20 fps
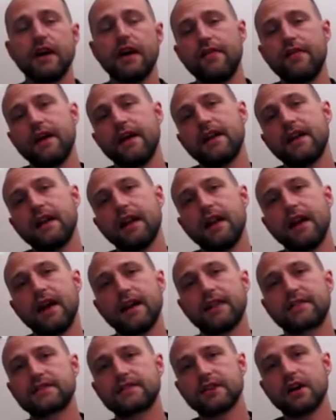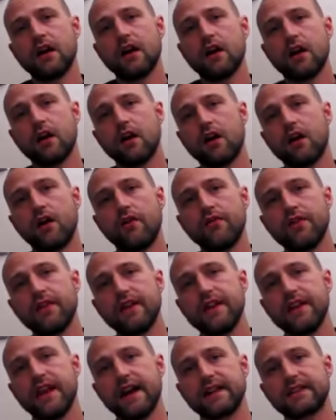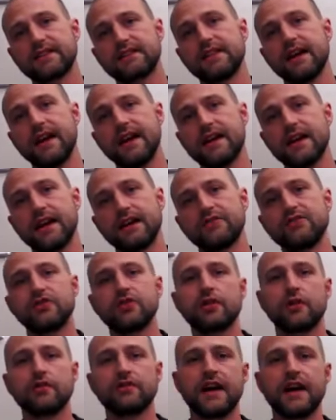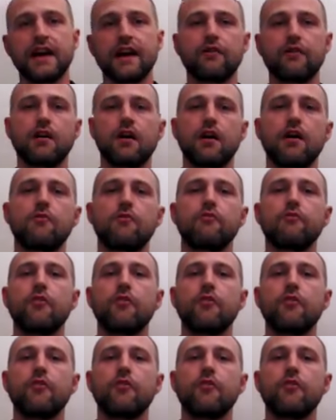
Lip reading: and then less on the next day as you go down,